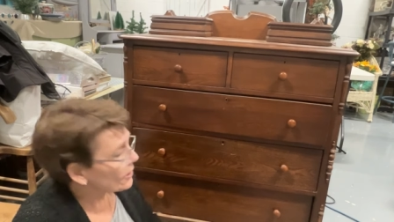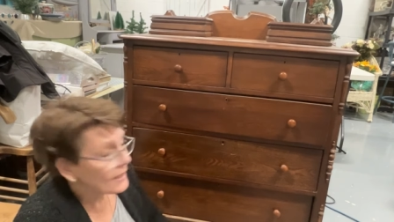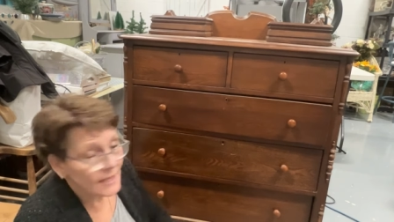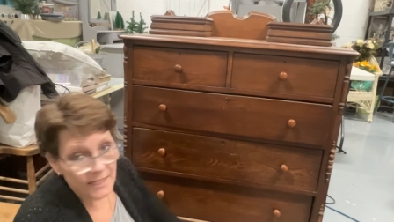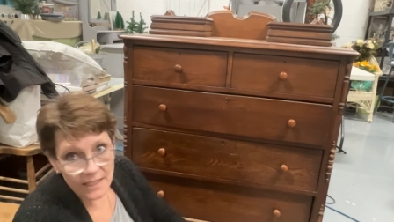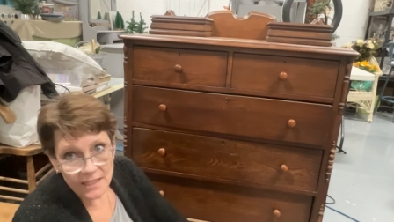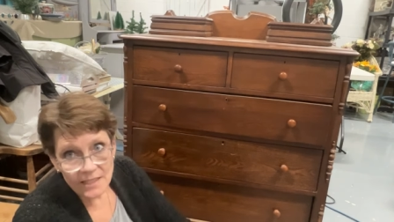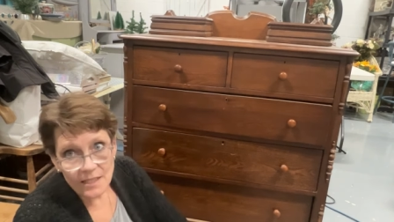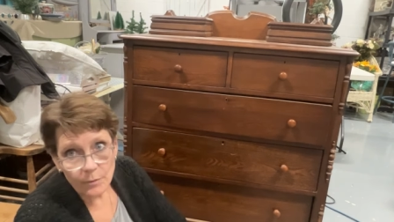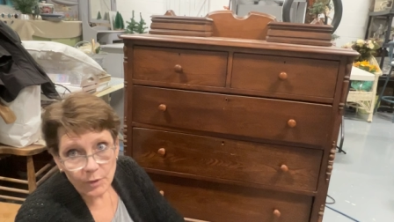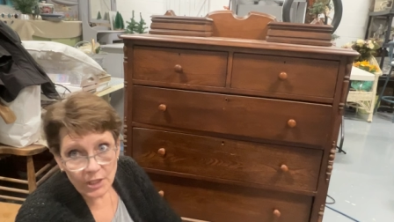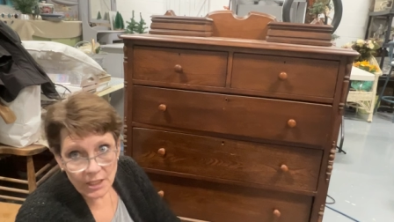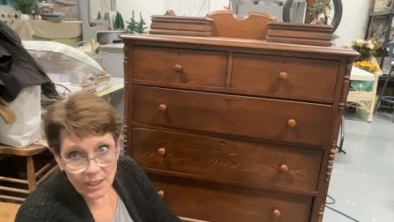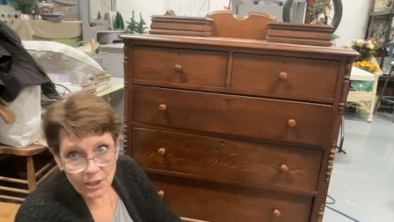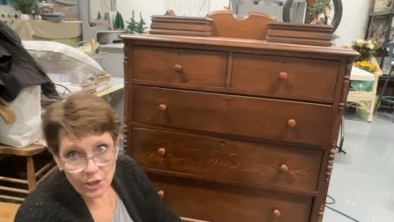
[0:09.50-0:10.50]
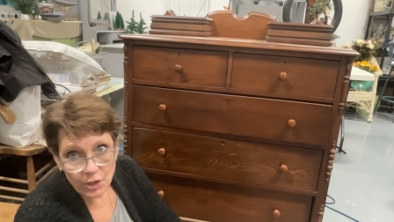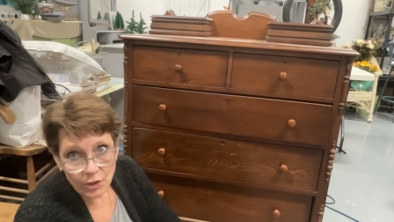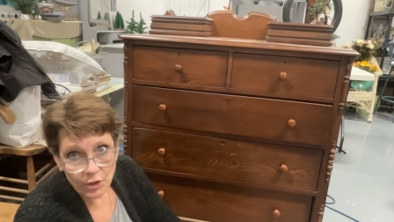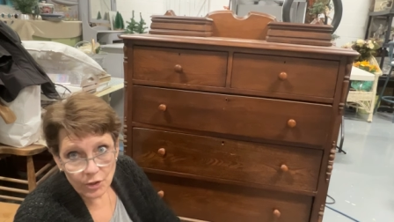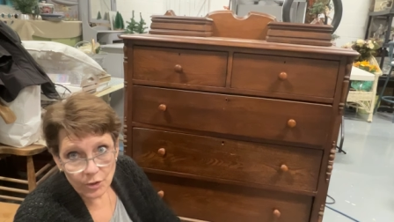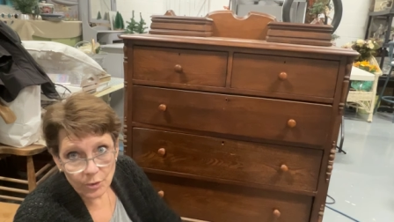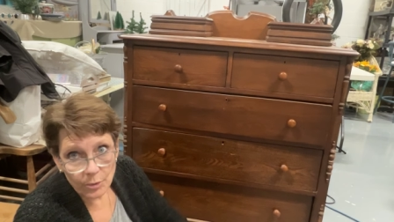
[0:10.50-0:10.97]
of things that we need to
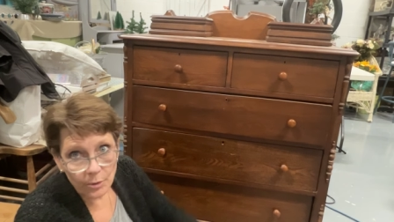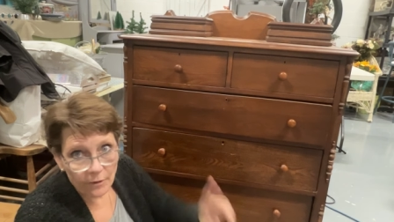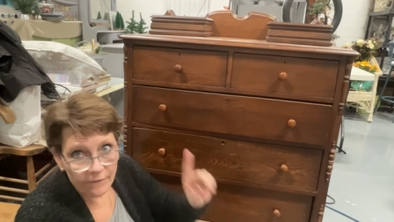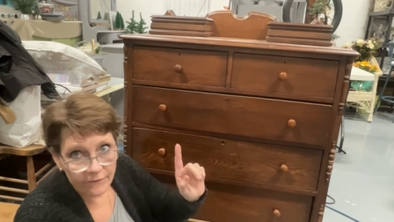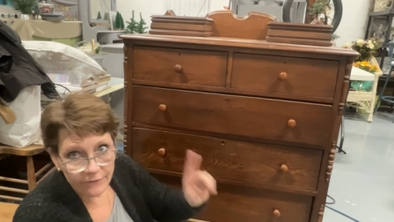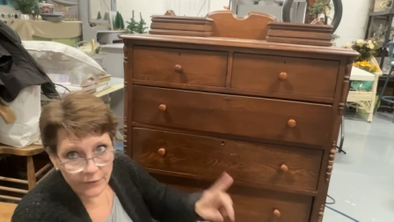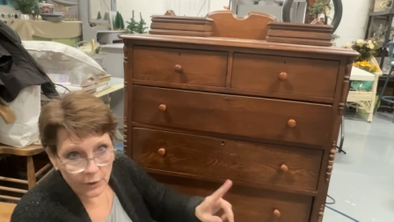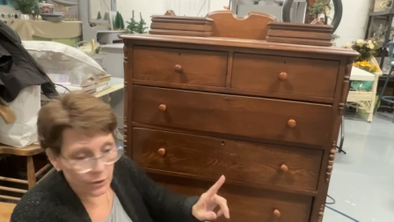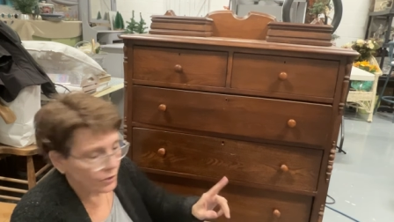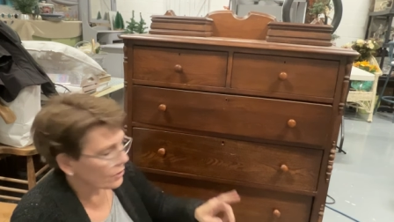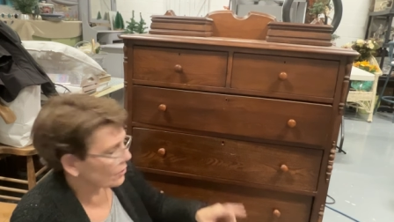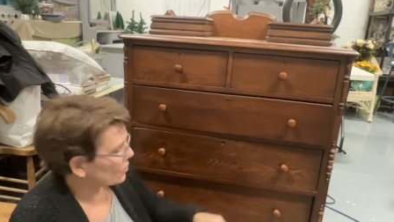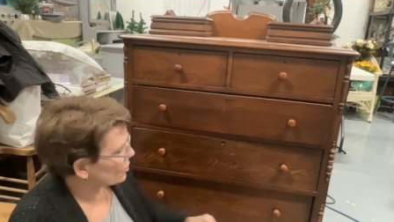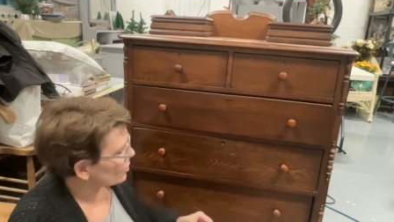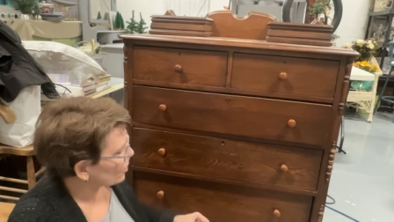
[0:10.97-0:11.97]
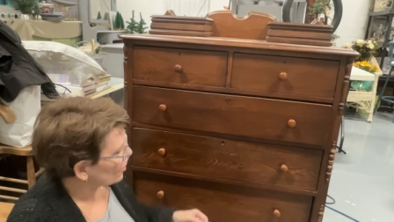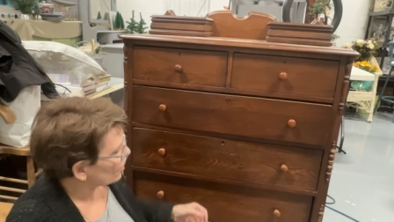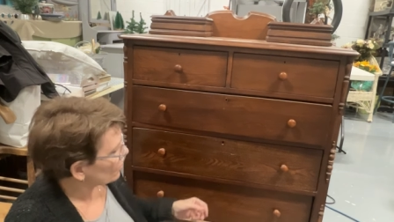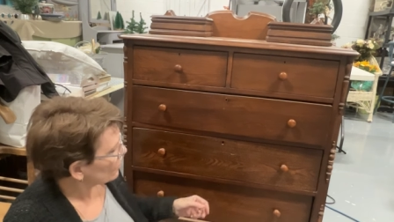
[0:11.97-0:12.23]
do first though.